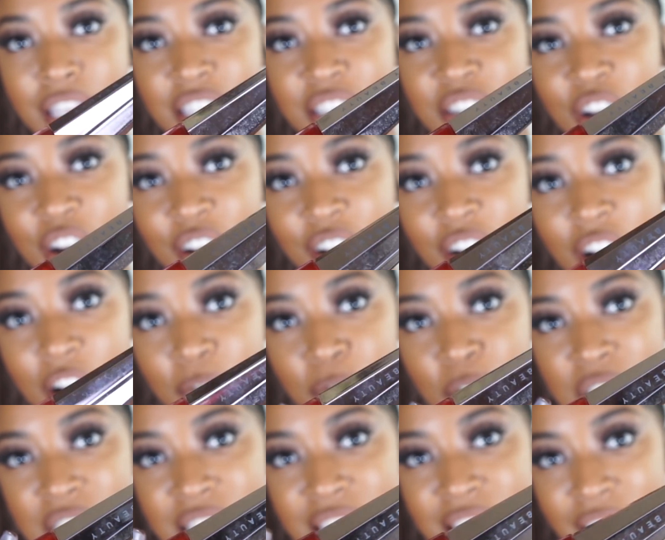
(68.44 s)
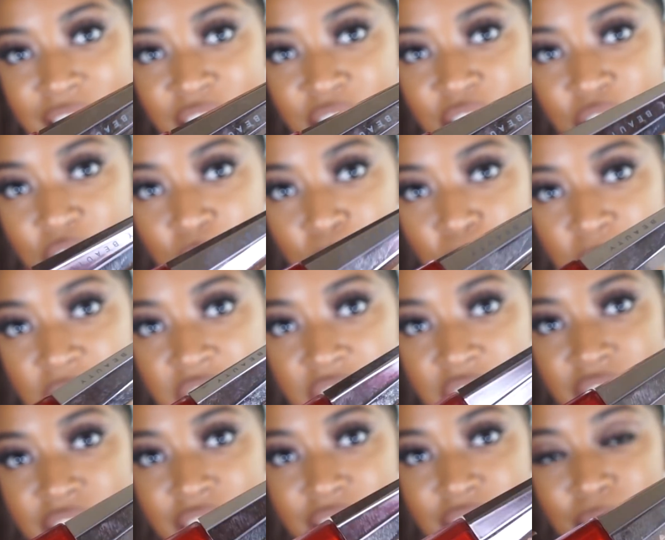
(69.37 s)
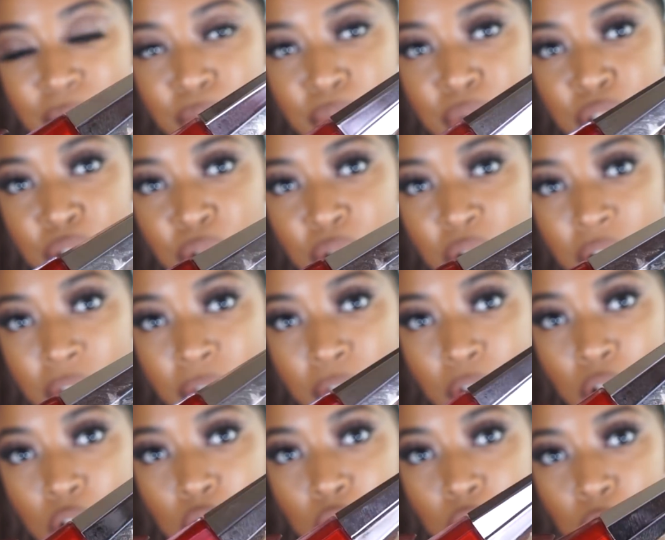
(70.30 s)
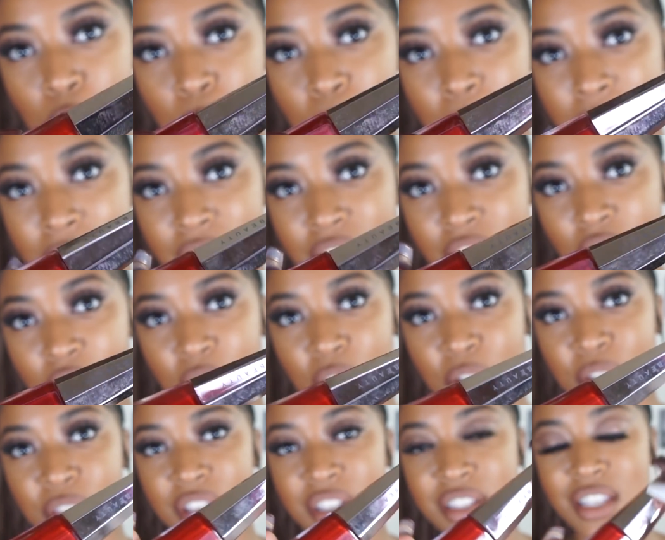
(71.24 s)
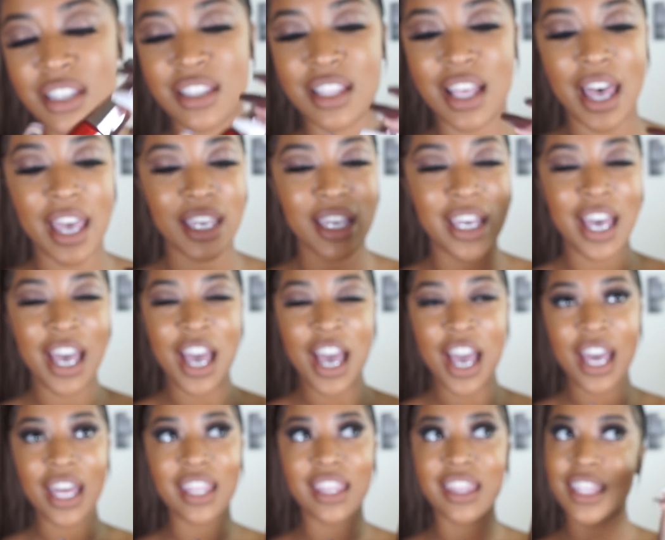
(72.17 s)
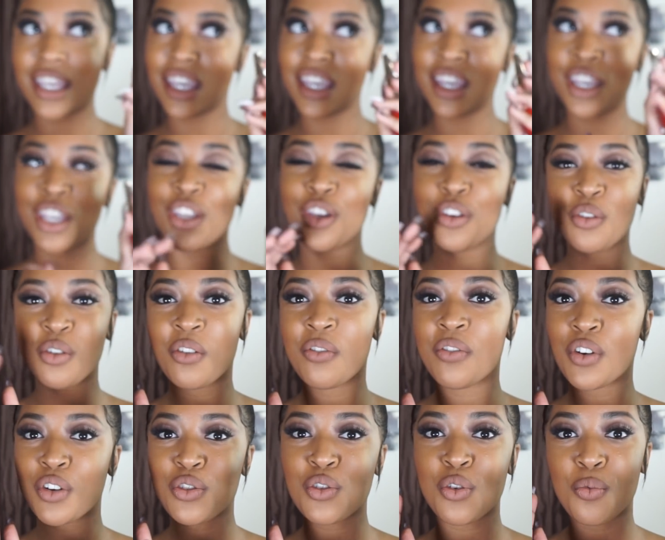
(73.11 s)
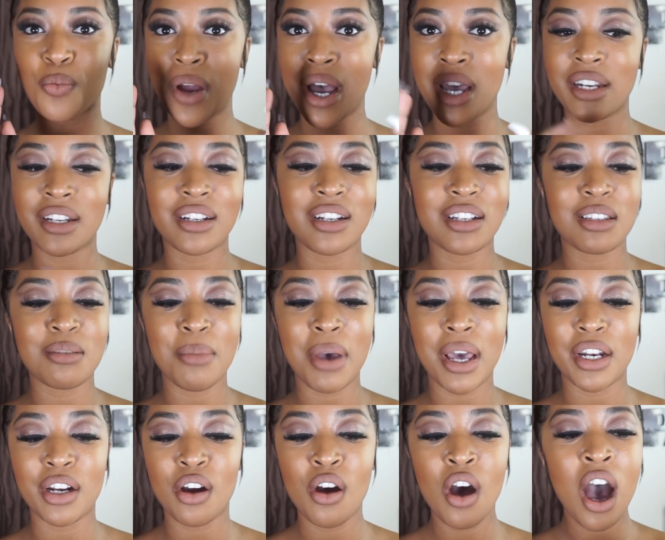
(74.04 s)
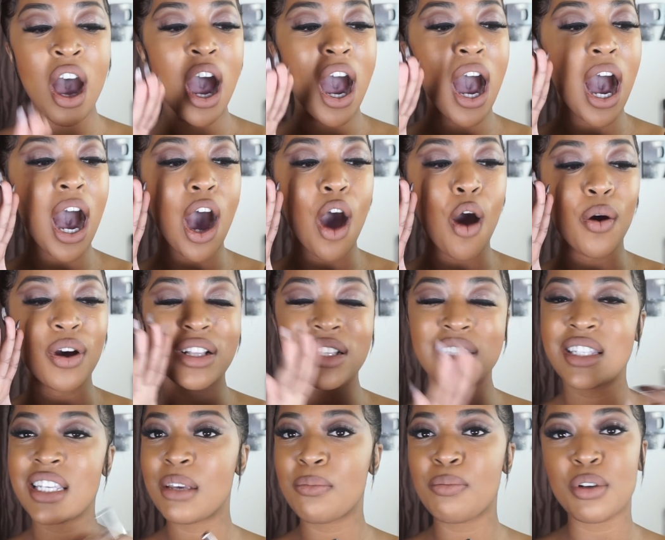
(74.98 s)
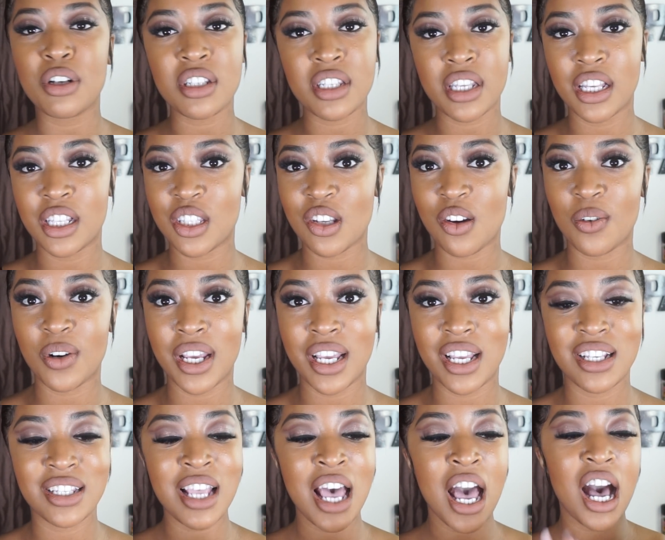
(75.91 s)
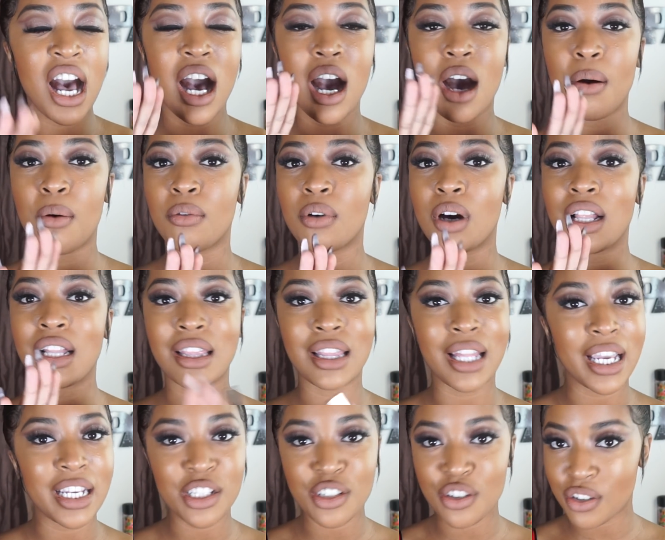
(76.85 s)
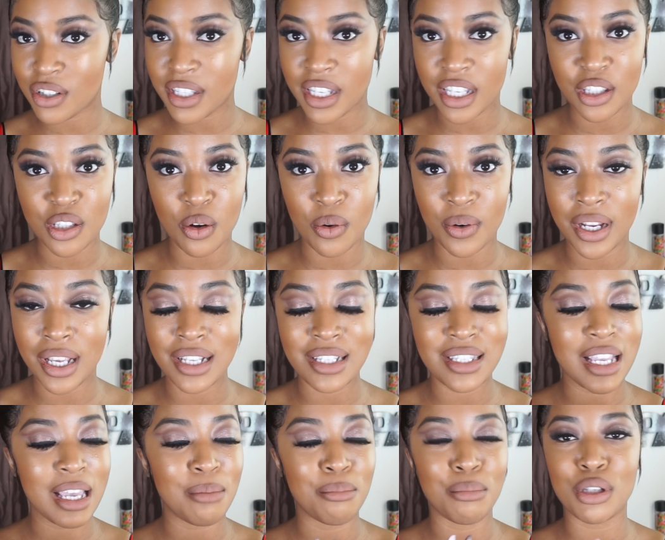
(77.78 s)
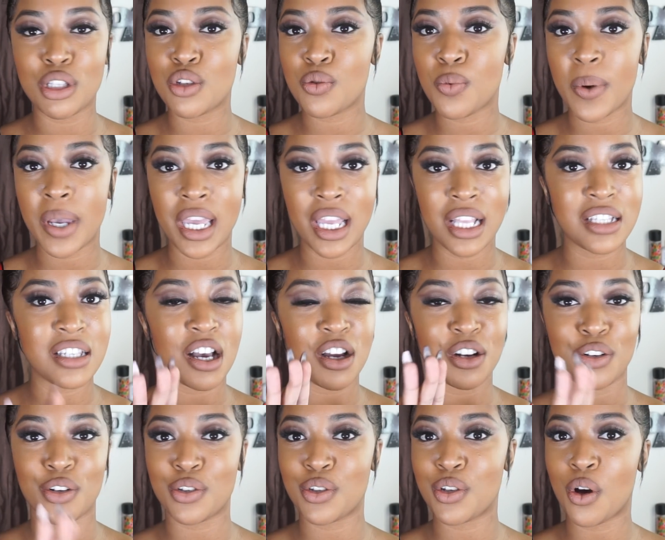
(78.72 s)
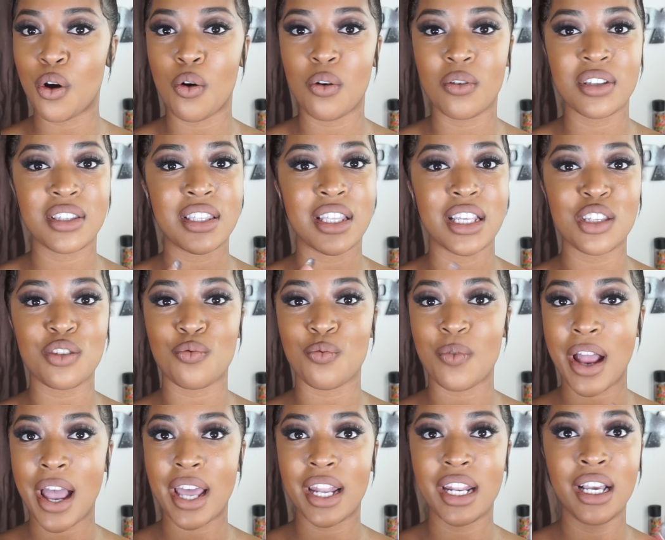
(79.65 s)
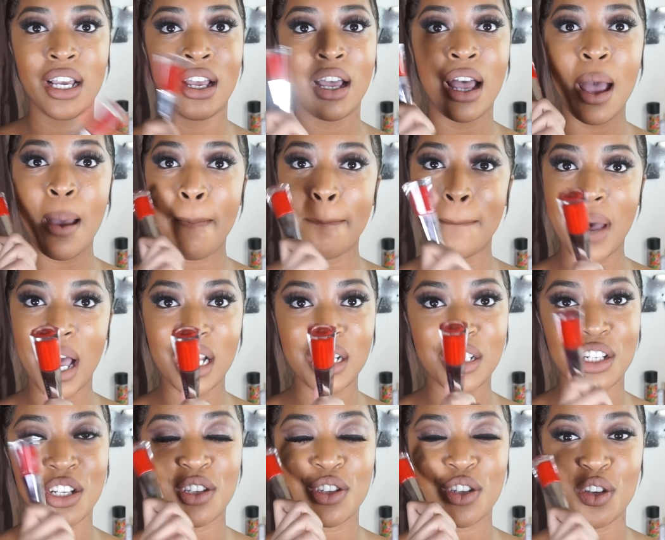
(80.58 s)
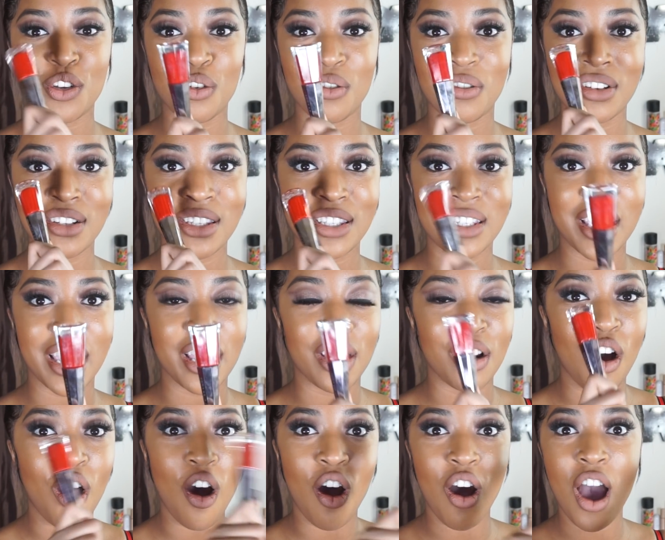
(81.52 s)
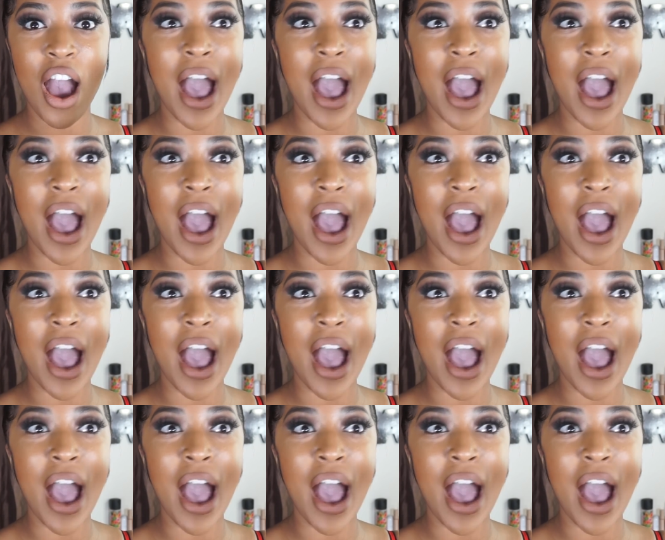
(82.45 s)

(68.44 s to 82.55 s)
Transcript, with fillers: They started off with Censored, which is this beautiful red color. This is like the universal red. It doesn't matter how deep your skin tone is, how light your skin tone is, in betweens, undertones, this red matches your skin.